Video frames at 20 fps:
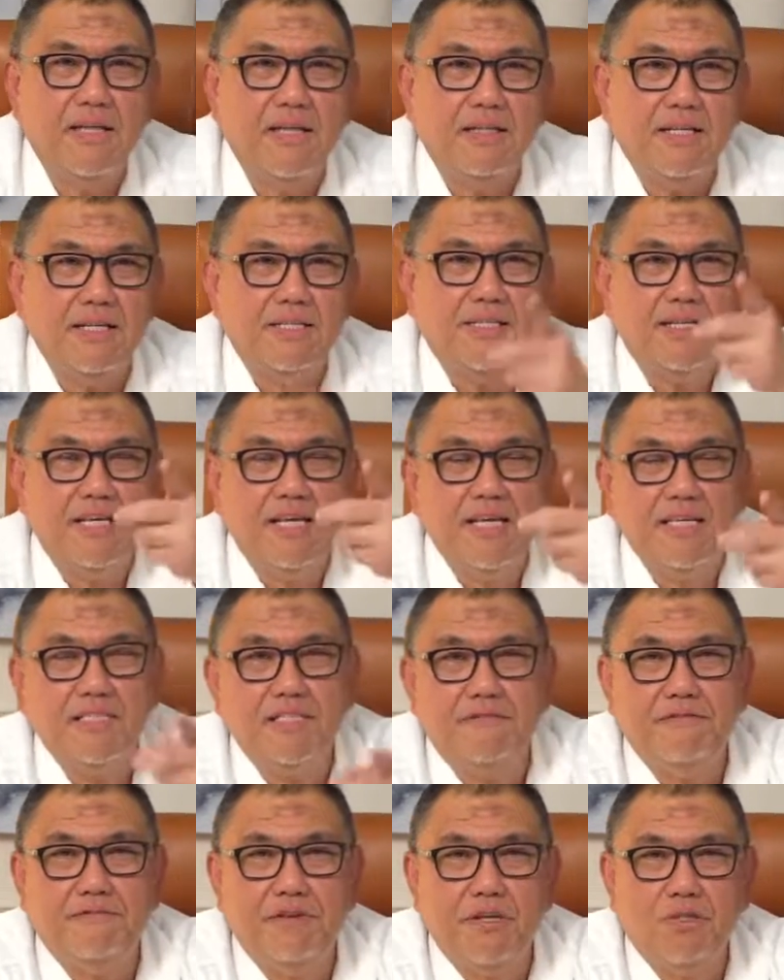This is an easy
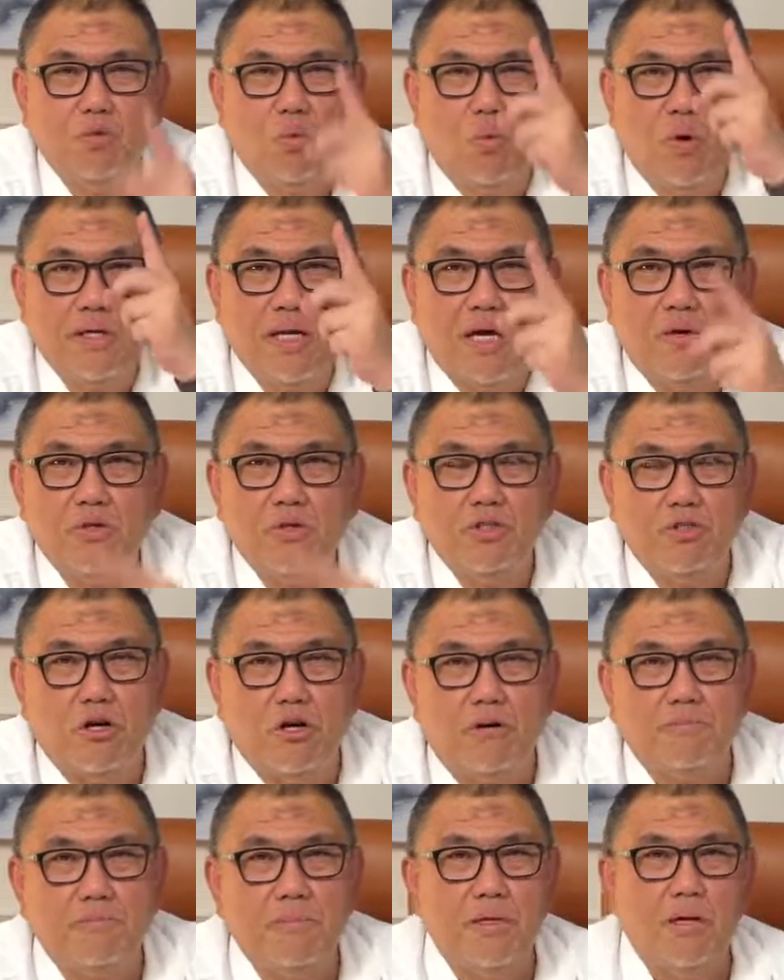fix, 1 hour
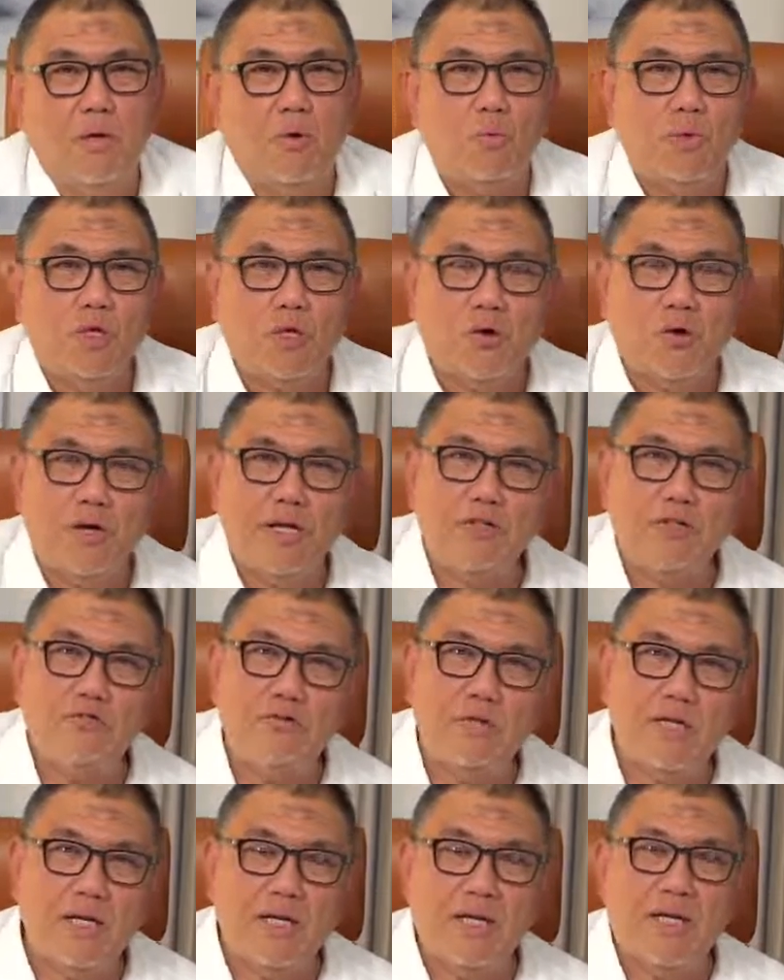job. We go in through
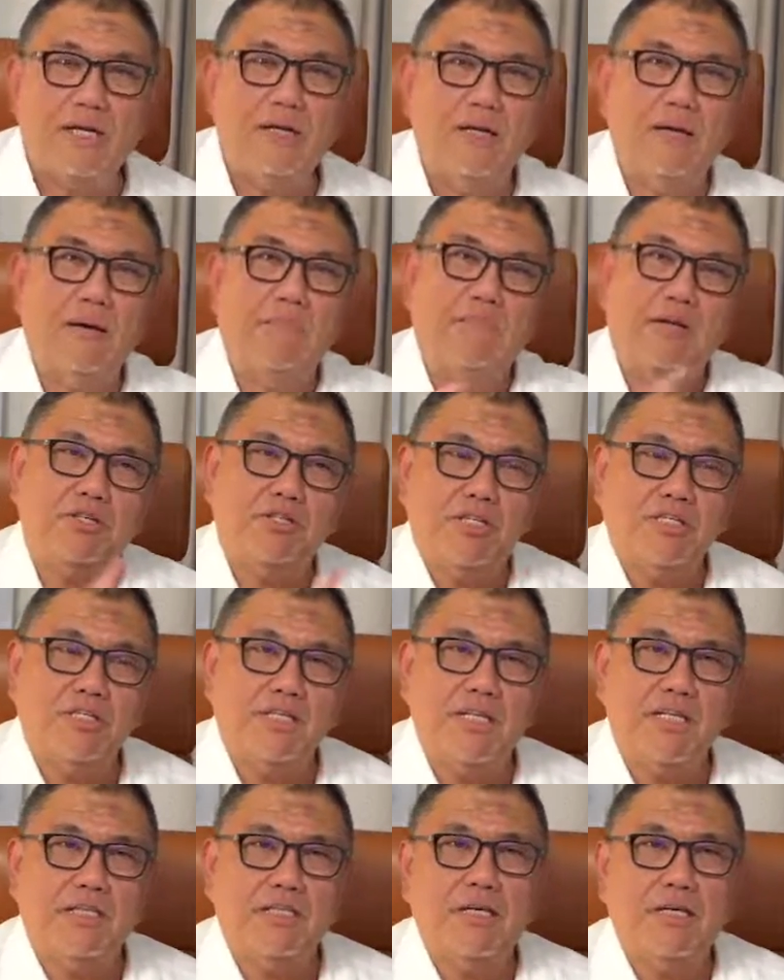the leg, patient is
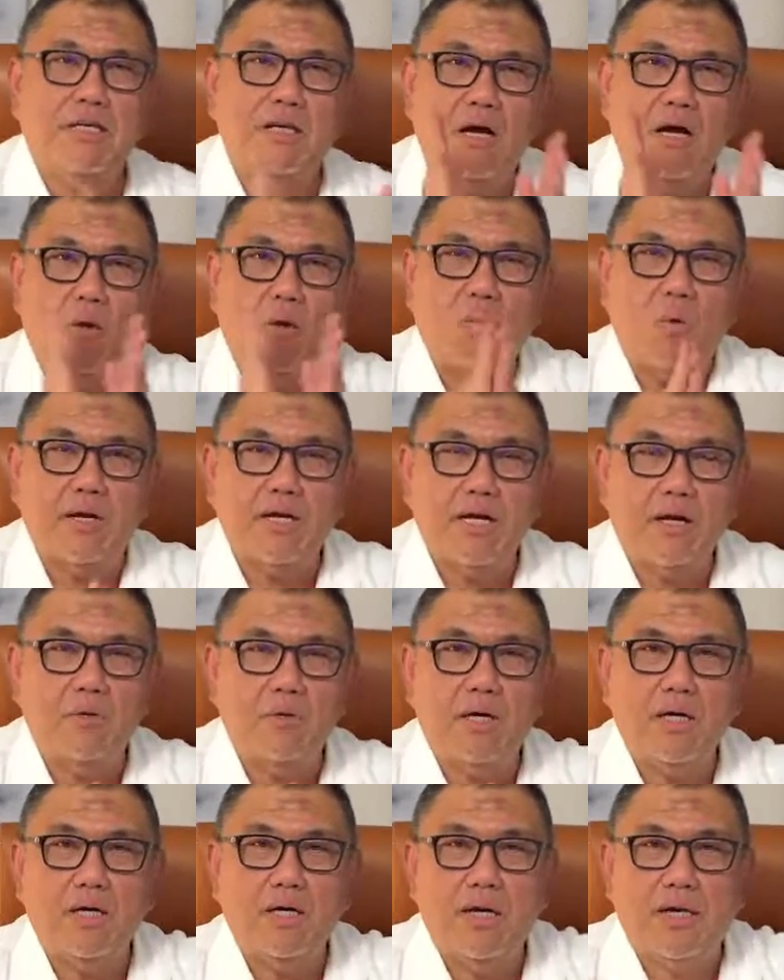sedated, 1
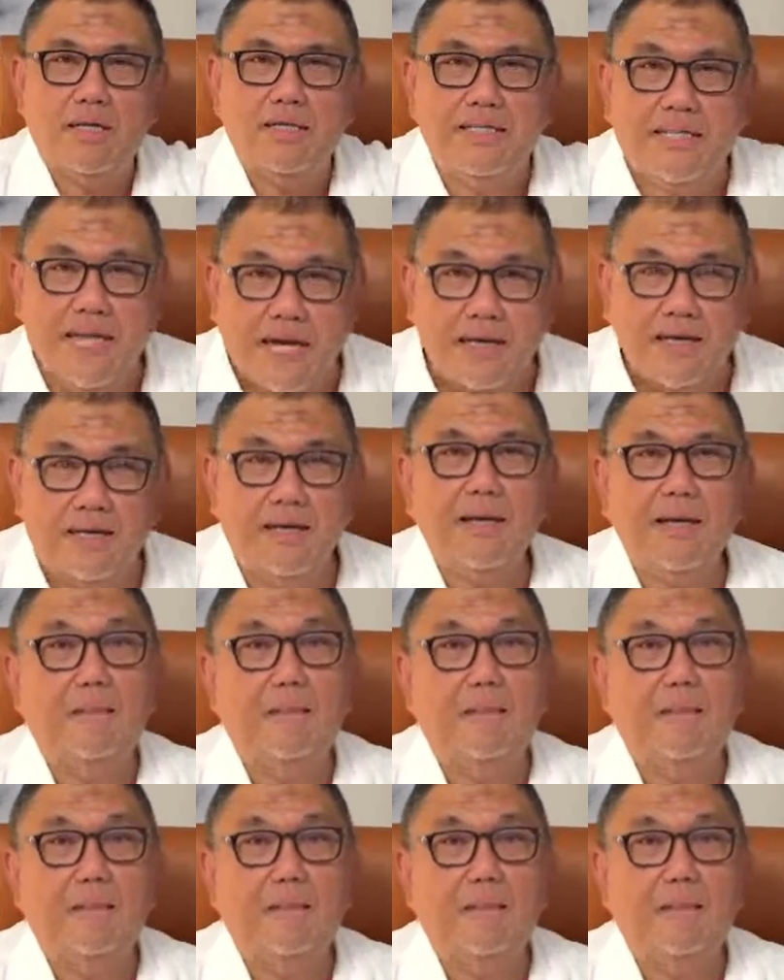hour, done.